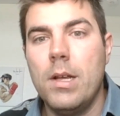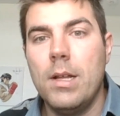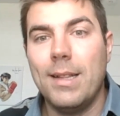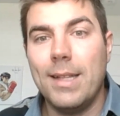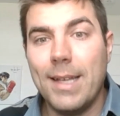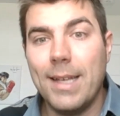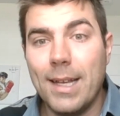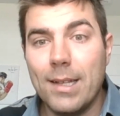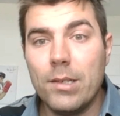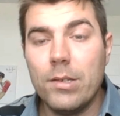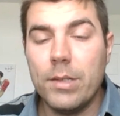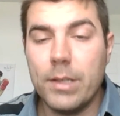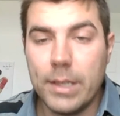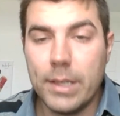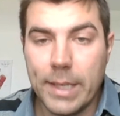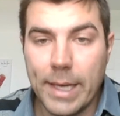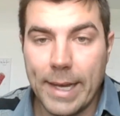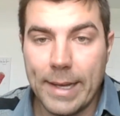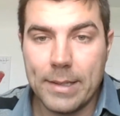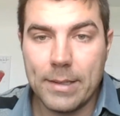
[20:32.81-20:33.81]
The answer is
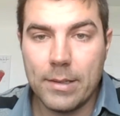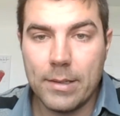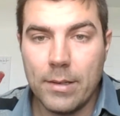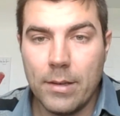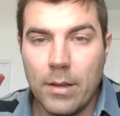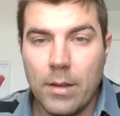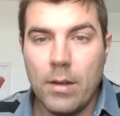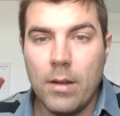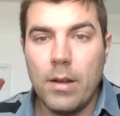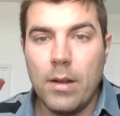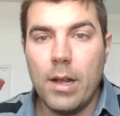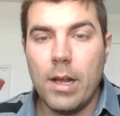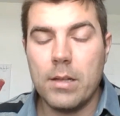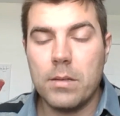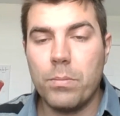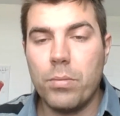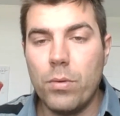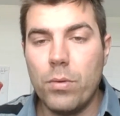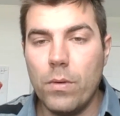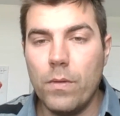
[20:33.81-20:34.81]
yes. It's
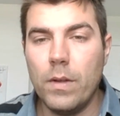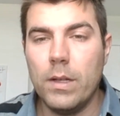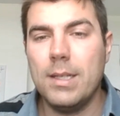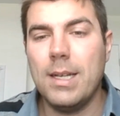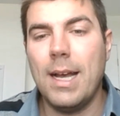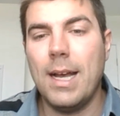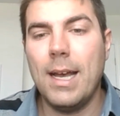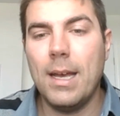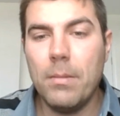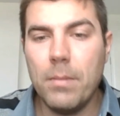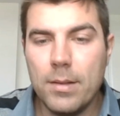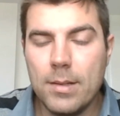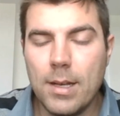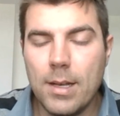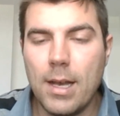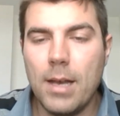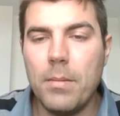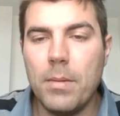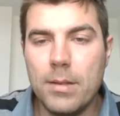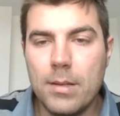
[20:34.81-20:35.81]
proven time and
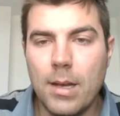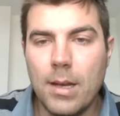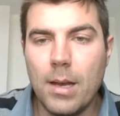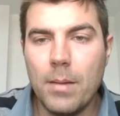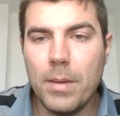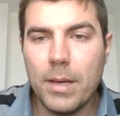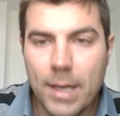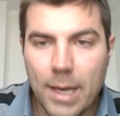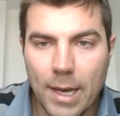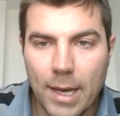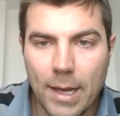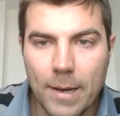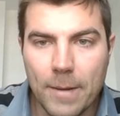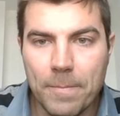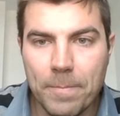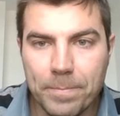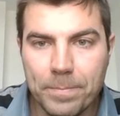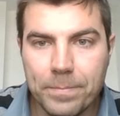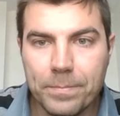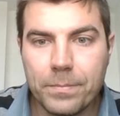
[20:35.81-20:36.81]
time and time again
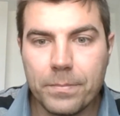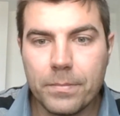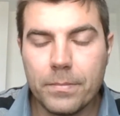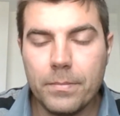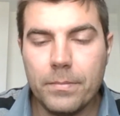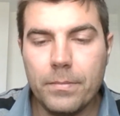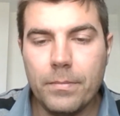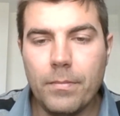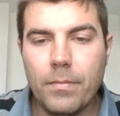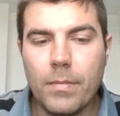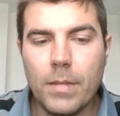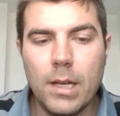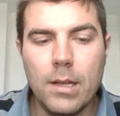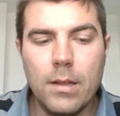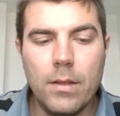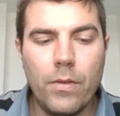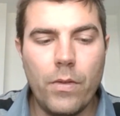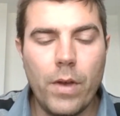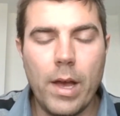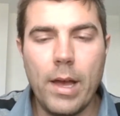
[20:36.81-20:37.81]

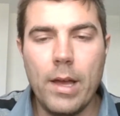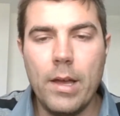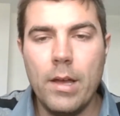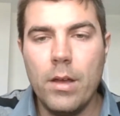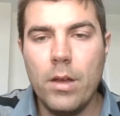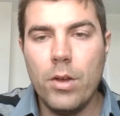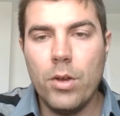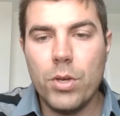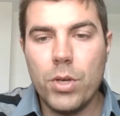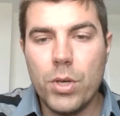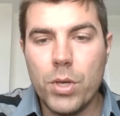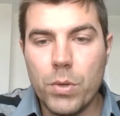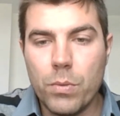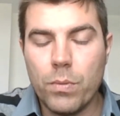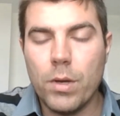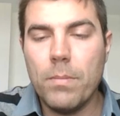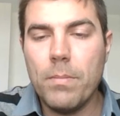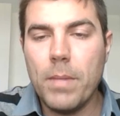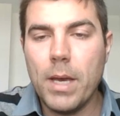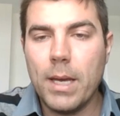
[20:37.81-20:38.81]
that you
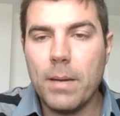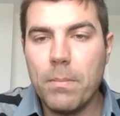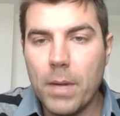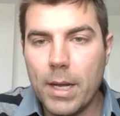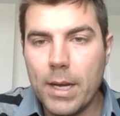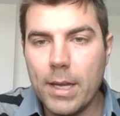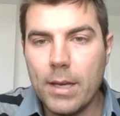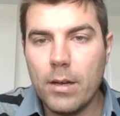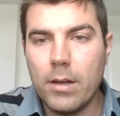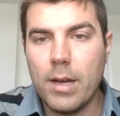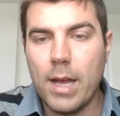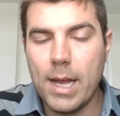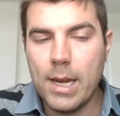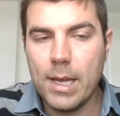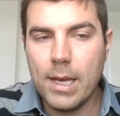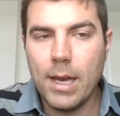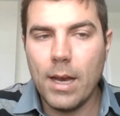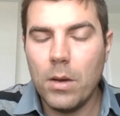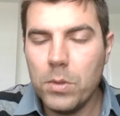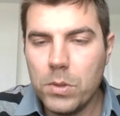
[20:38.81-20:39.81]
will make money on
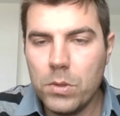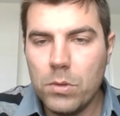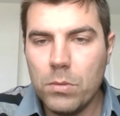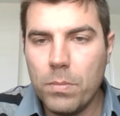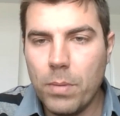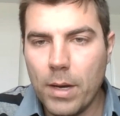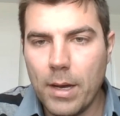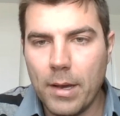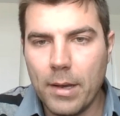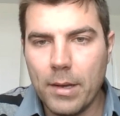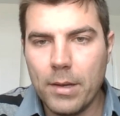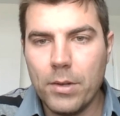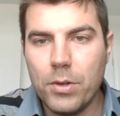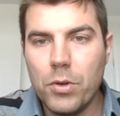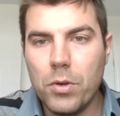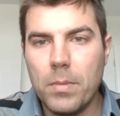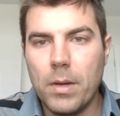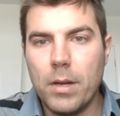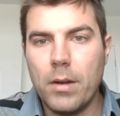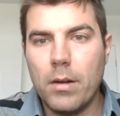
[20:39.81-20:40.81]
any house you buy,
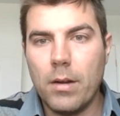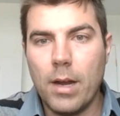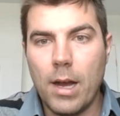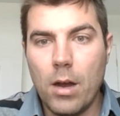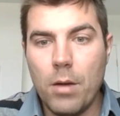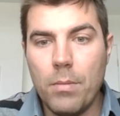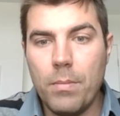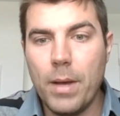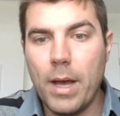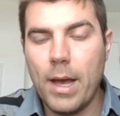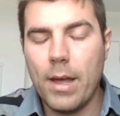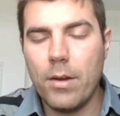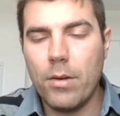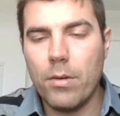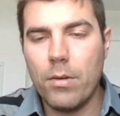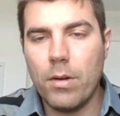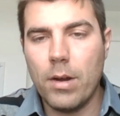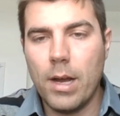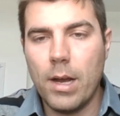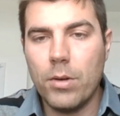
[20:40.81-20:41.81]
no matter how bad
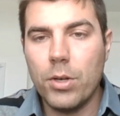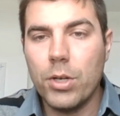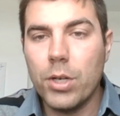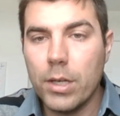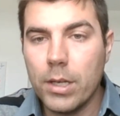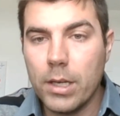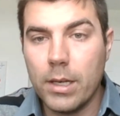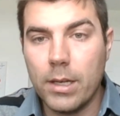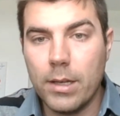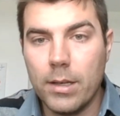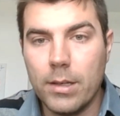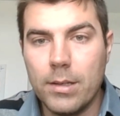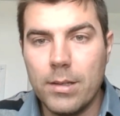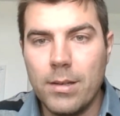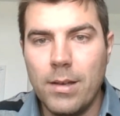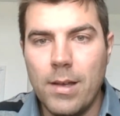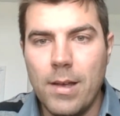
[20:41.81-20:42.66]
or how good it is.